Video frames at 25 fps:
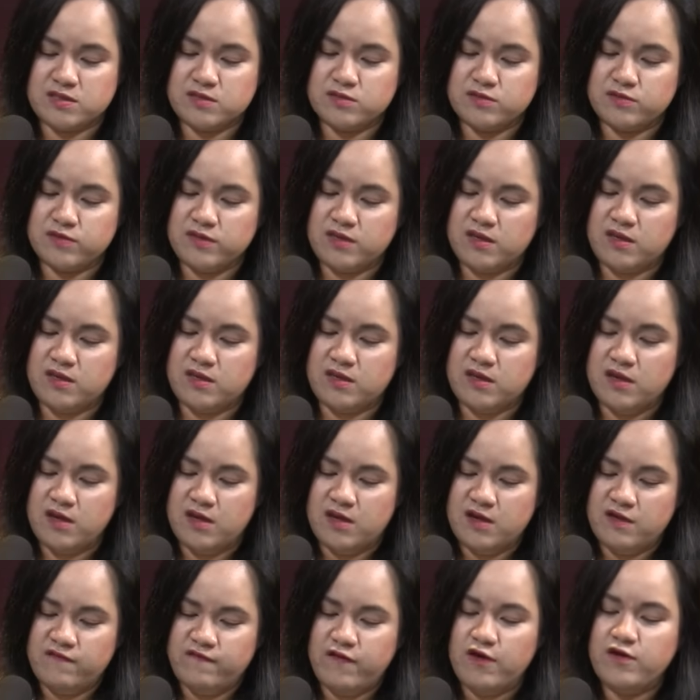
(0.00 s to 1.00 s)
So the
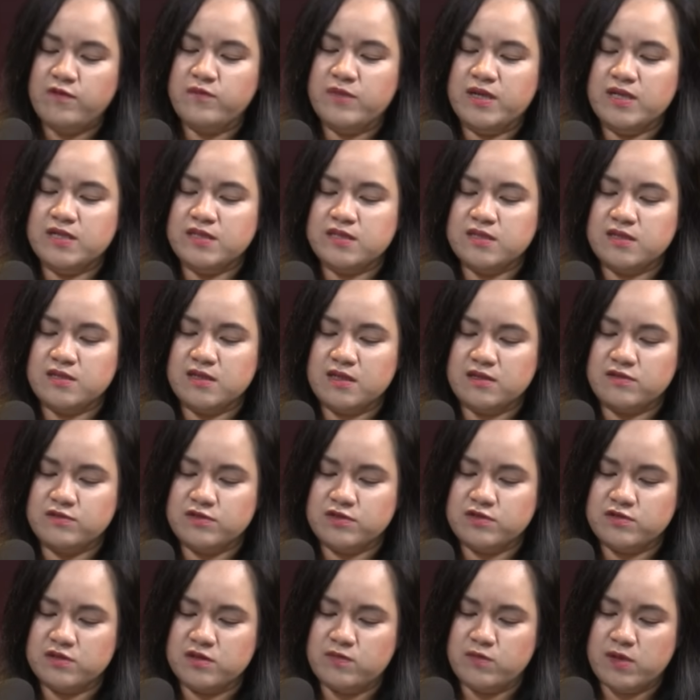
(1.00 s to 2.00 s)
Foreign Minister, Datuk
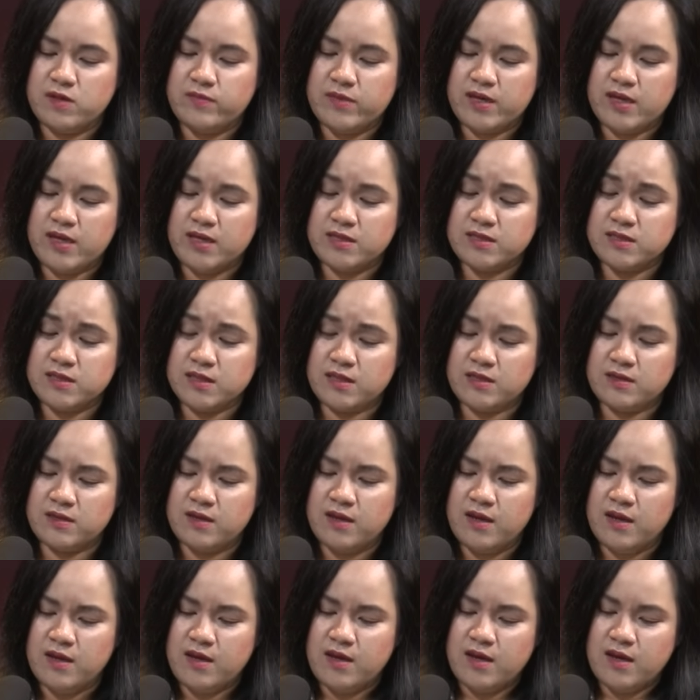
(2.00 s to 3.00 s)
Sri Muhammad Hassan,
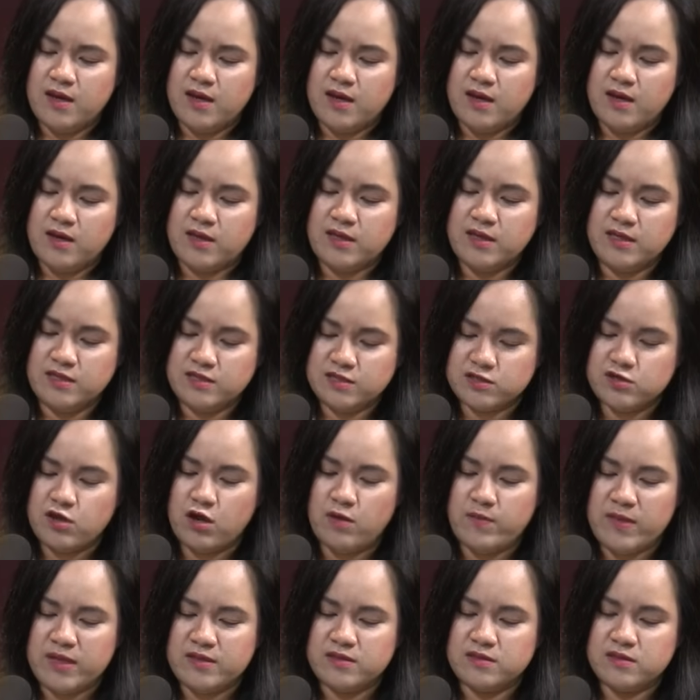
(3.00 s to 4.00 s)
he's
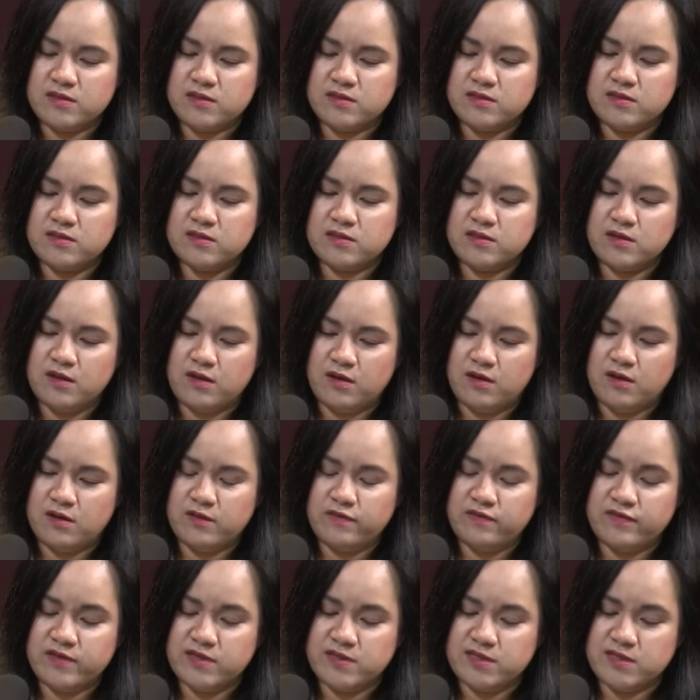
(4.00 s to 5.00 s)
commented
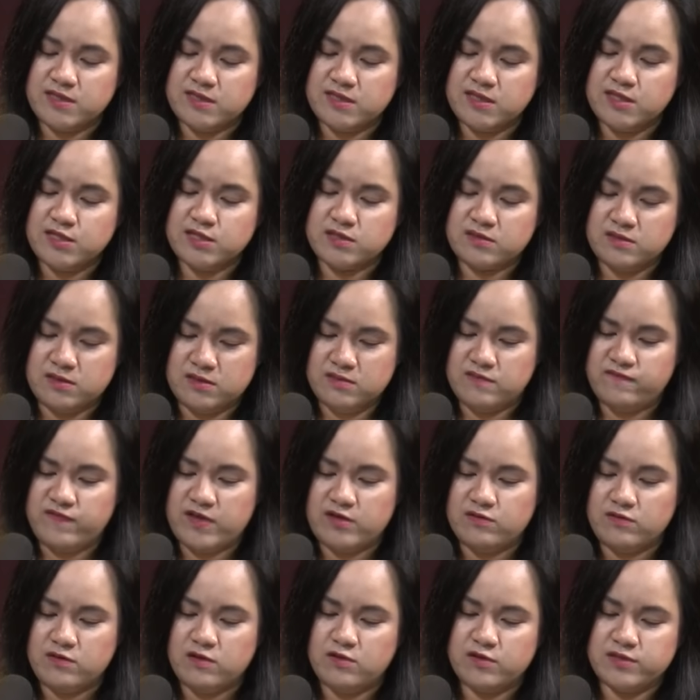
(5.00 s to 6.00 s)
on the decision, the
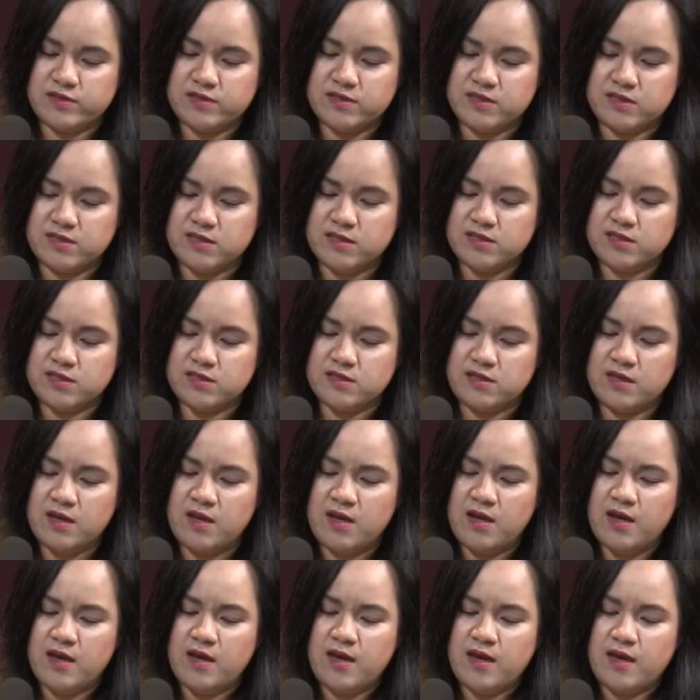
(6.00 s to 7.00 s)
federal court's decision,
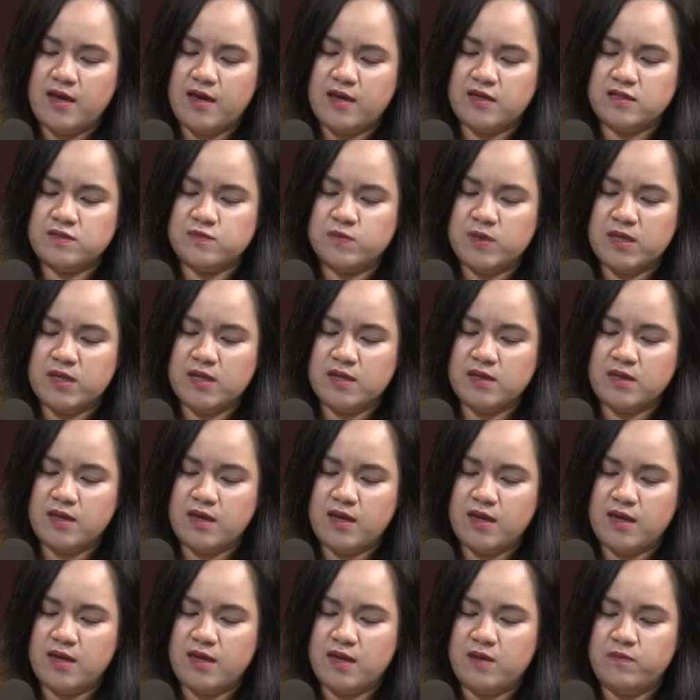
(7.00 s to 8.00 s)
as being
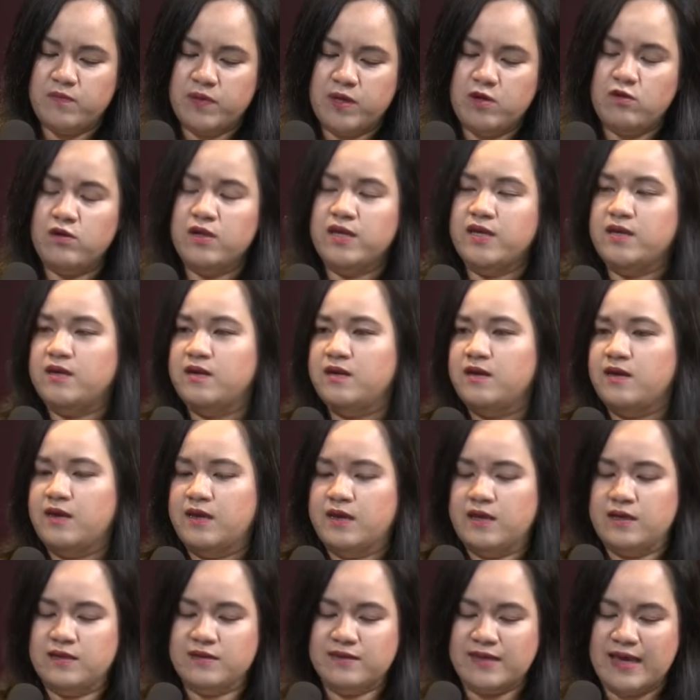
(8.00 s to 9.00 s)
purely
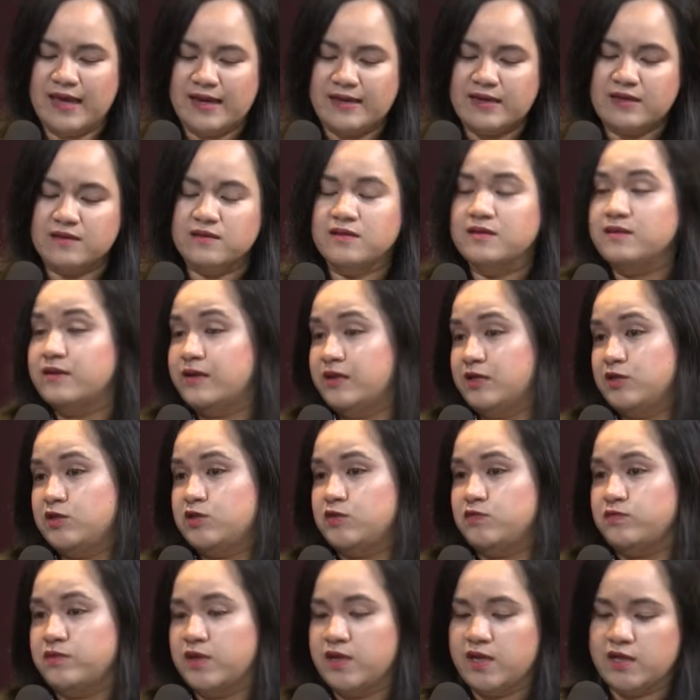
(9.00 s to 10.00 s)
a technical
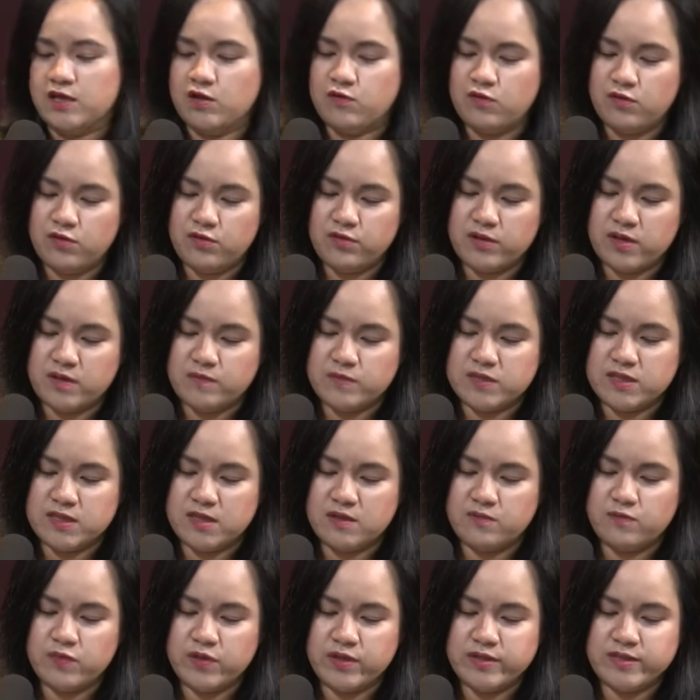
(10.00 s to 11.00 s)
issue. And I quote him
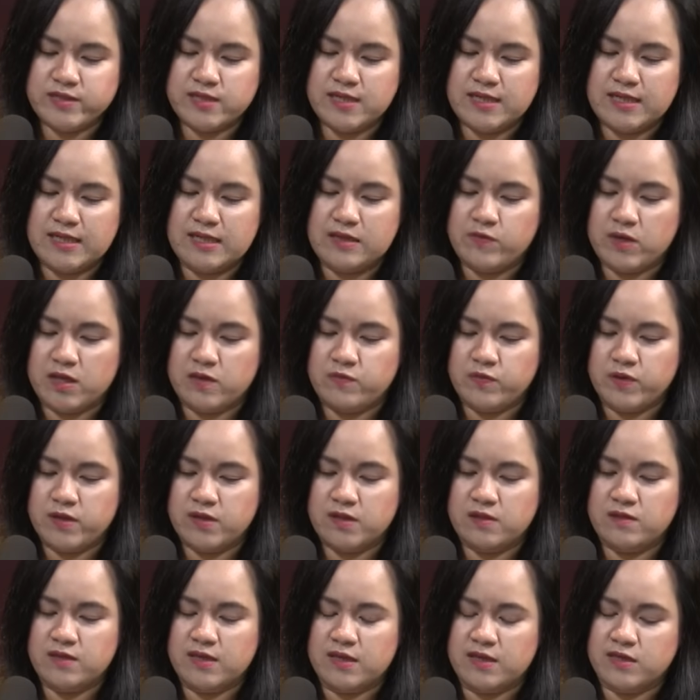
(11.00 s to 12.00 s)
saying, "Personally, in my
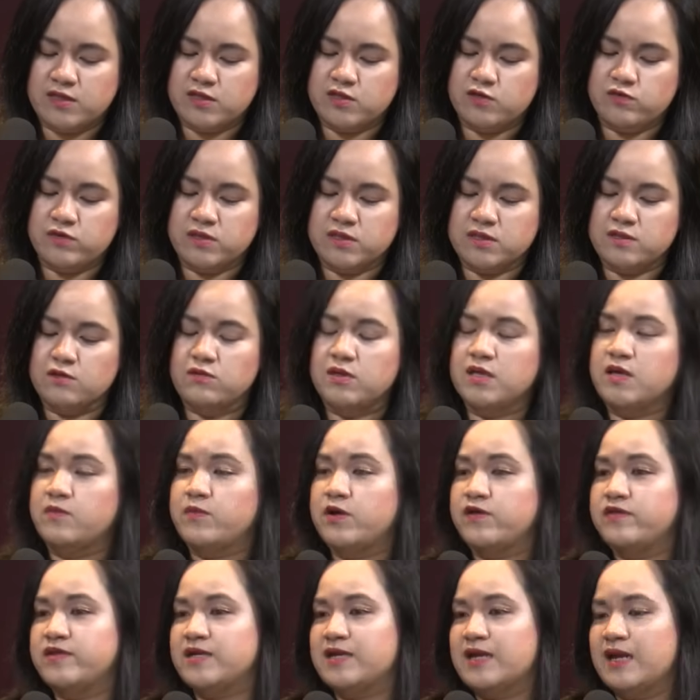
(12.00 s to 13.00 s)
opinion, the issue is solely
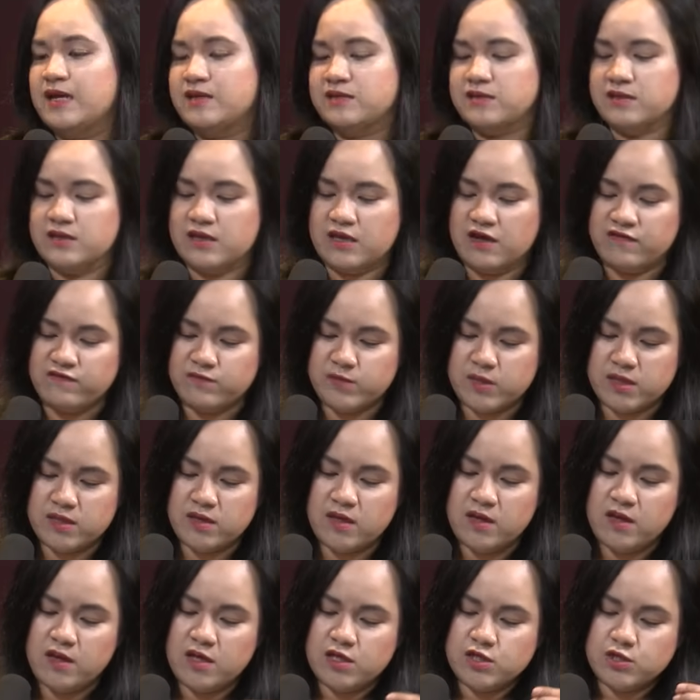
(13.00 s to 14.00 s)
about the Kelantan government
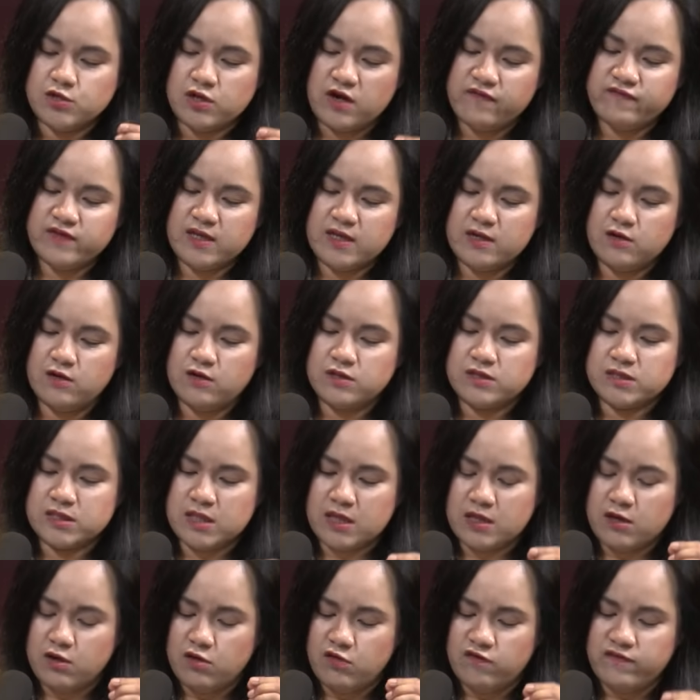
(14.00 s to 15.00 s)
drafting laws
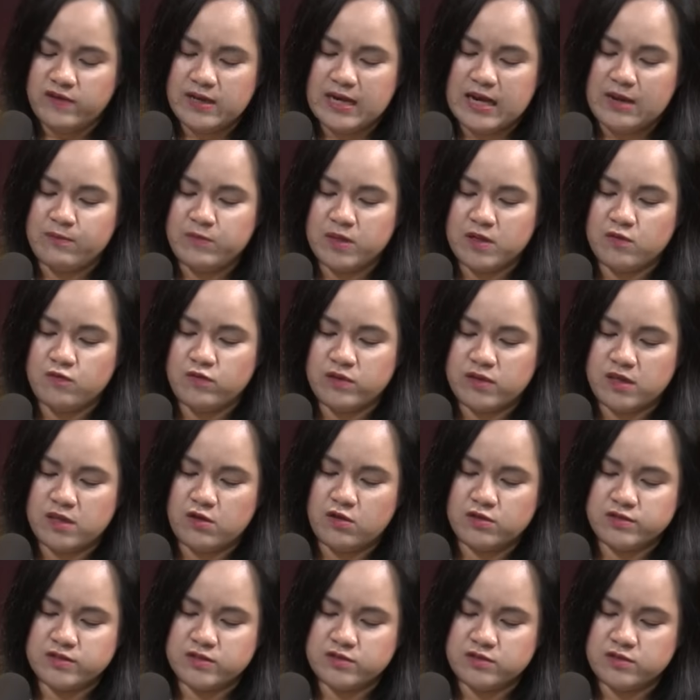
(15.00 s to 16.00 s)
that are overlapping with the
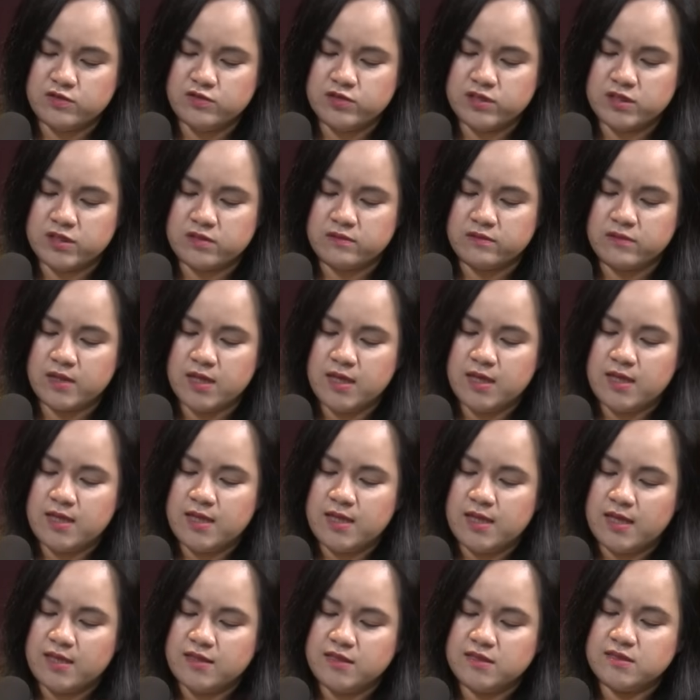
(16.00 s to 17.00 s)
constitution.
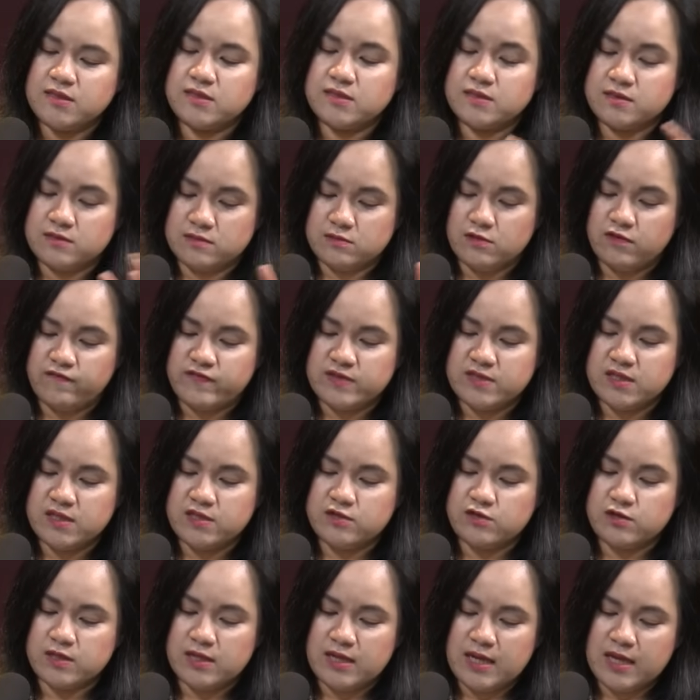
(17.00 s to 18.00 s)
And this is obviously
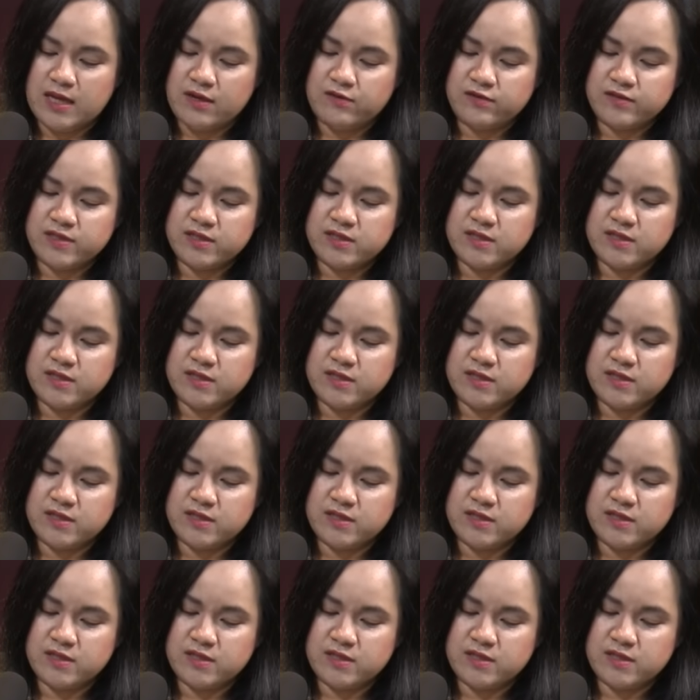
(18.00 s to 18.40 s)
not allowed.